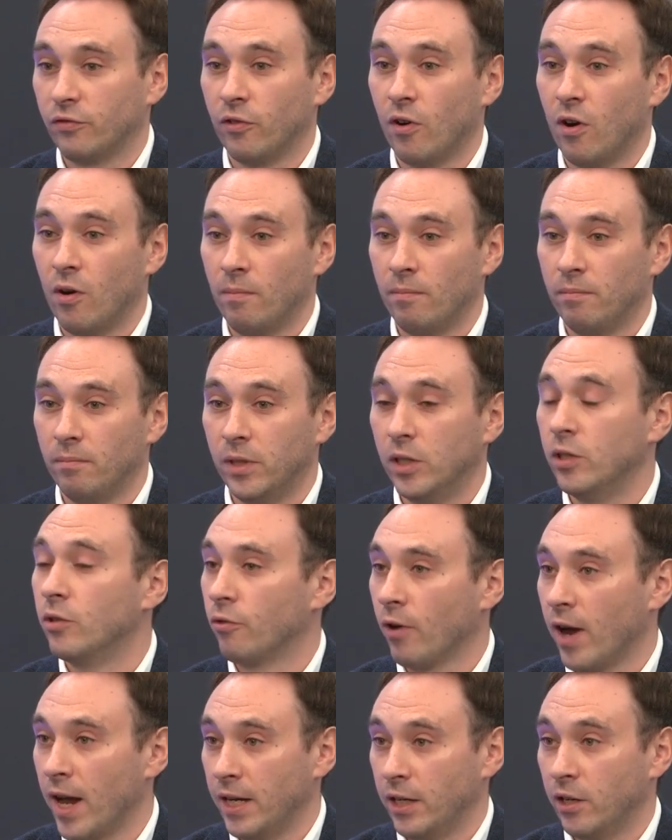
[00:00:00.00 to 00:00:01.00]
from
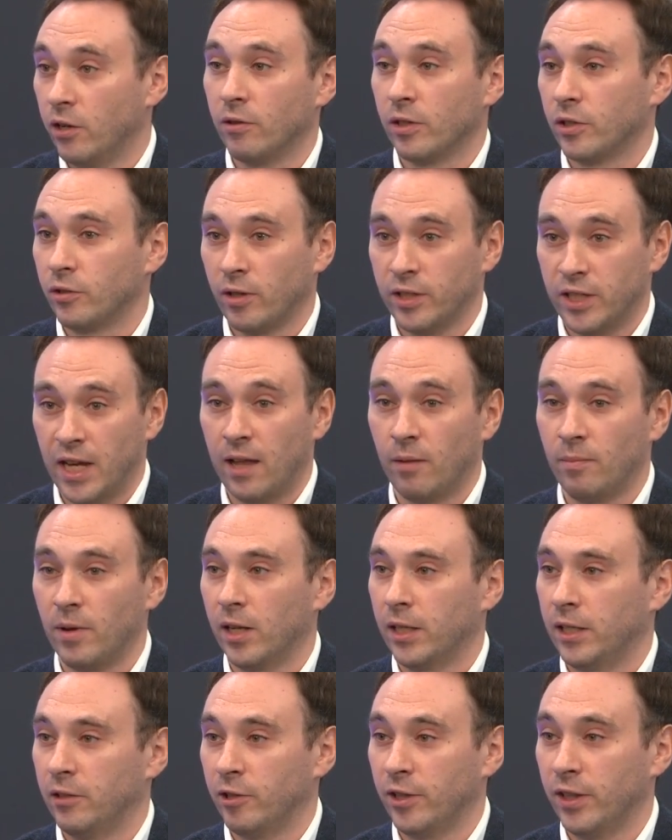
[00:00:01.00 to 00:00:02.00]
Ukraine who I was trying to help
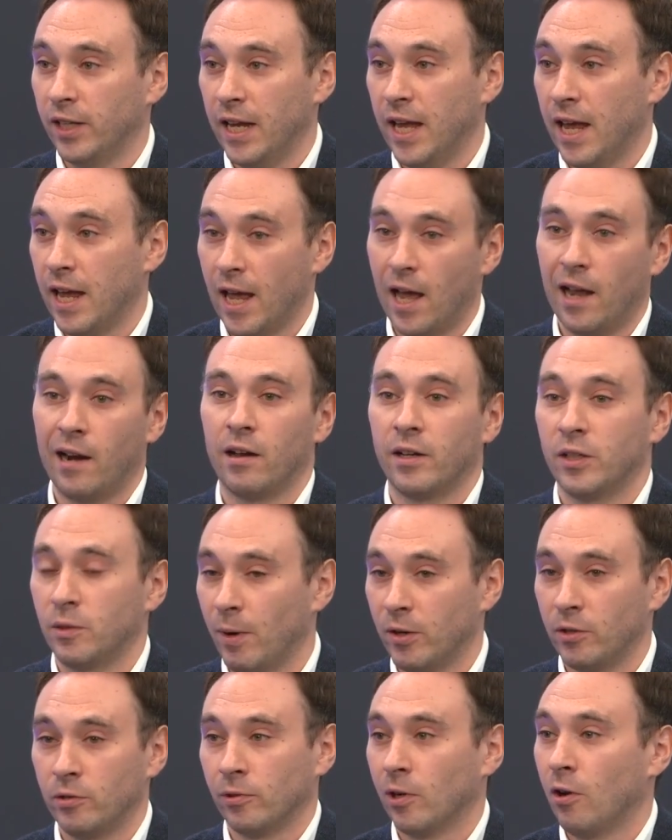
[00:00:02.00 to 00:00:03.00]
earlier in the year, and I
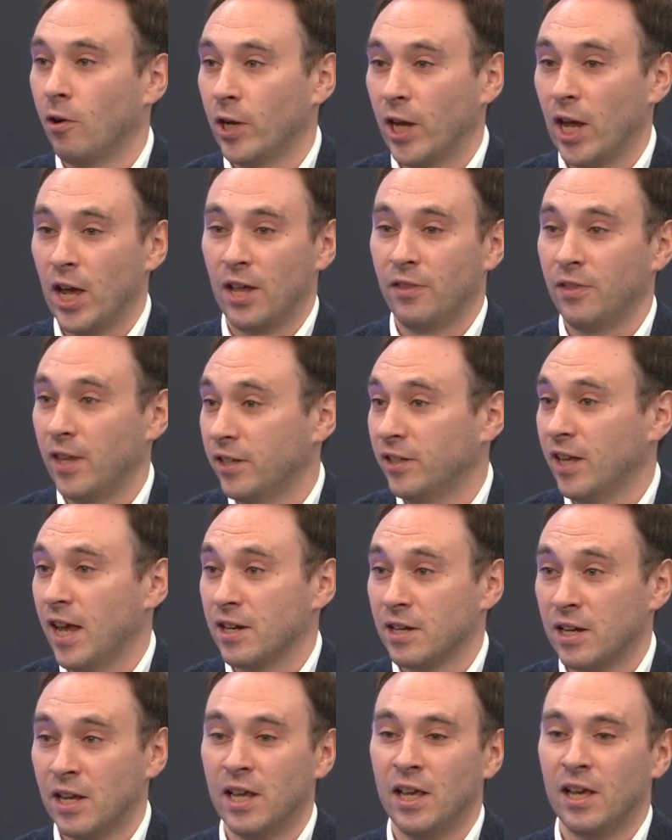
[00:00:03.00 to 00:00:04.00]
spoke to a lawyer and they
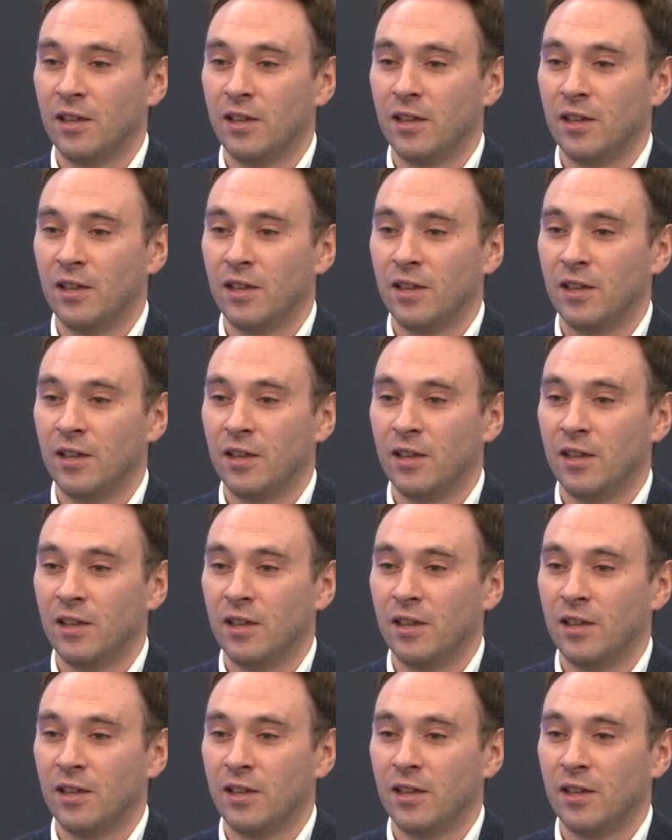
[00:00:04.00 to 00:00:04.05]
said